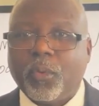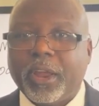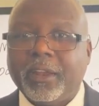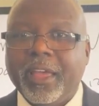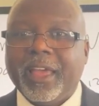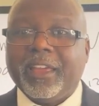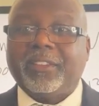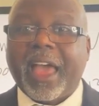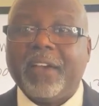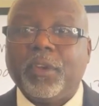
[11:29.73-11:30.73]
with is
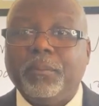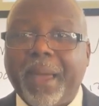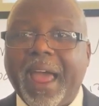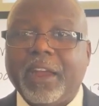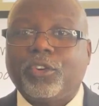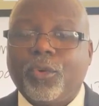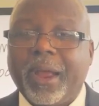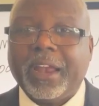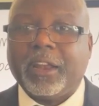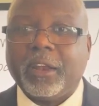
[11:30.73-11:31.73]
having bad
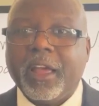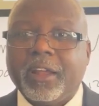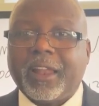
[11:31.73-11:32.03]
credit.